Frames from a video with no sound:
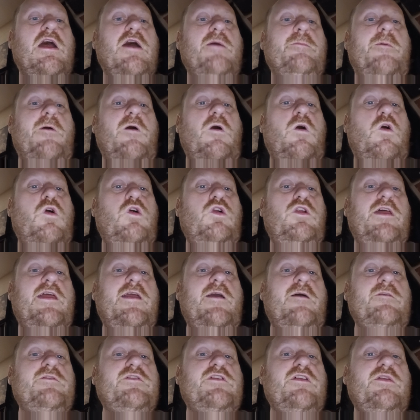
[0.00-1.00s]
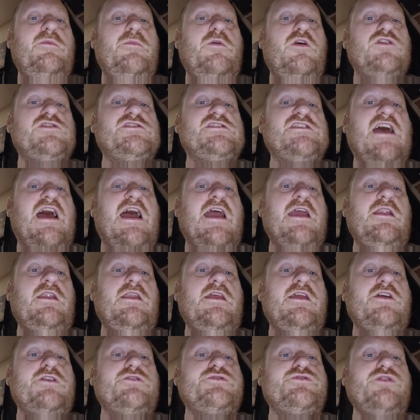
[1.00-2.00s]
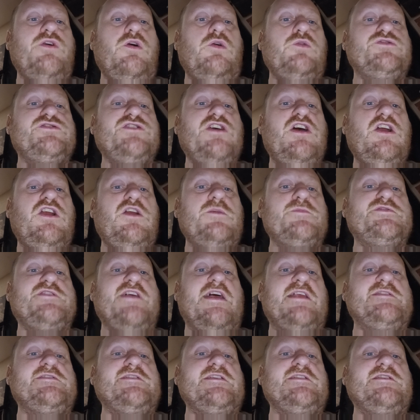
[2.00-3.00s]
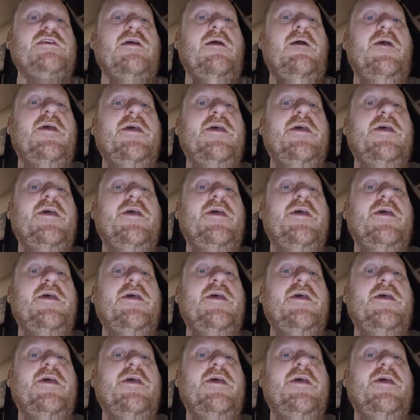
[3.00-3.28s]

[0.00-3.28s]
but only under the most tightly controlled circumstances,